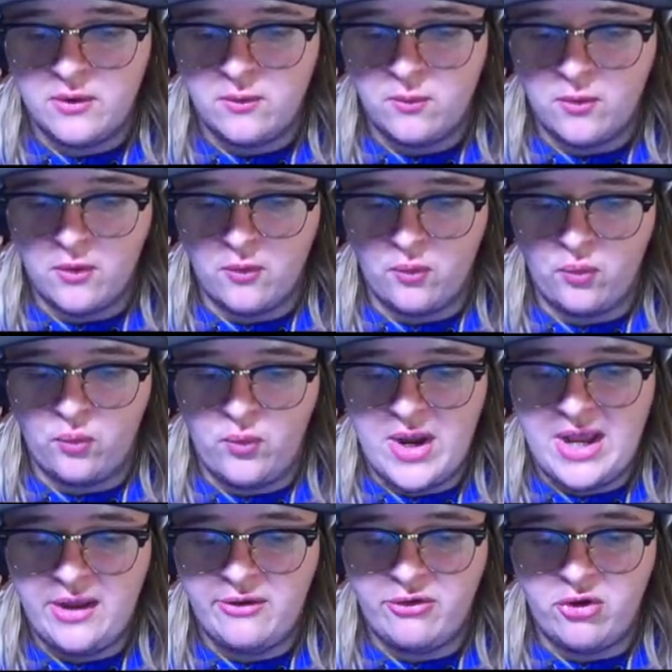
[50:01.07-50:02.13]
We're
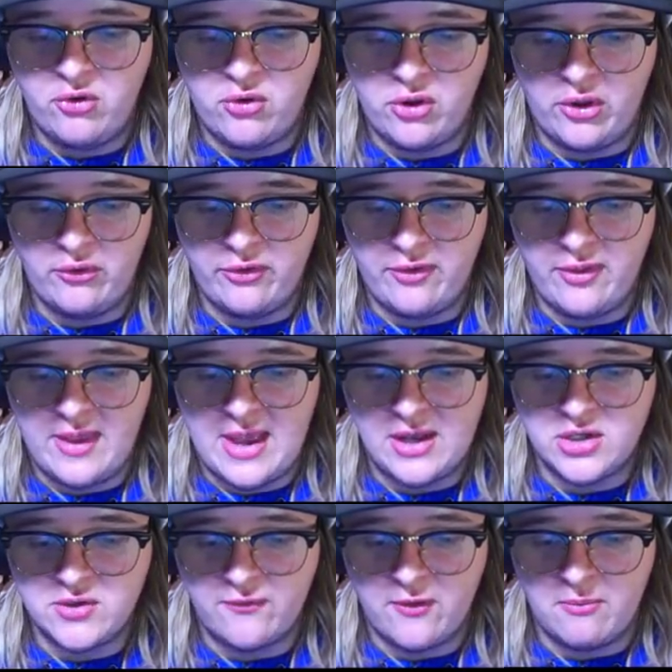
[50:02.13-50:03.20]
way too close to the
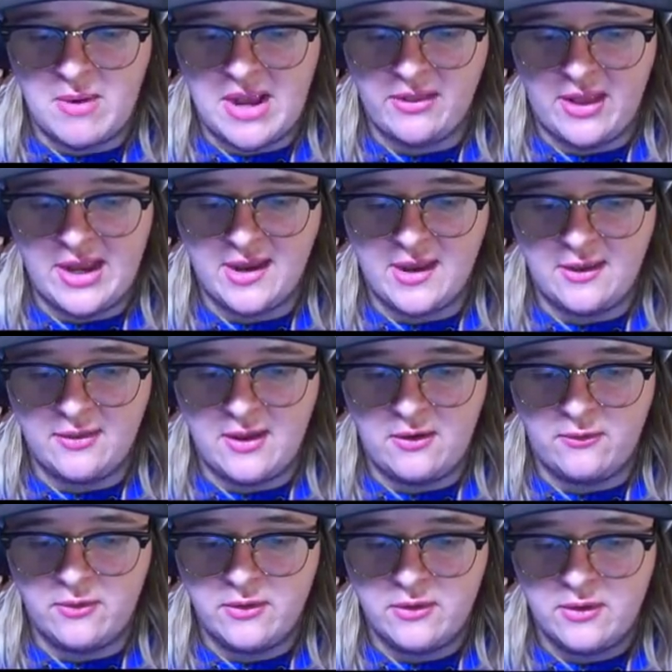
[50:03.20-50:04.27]
edge for my liking, though.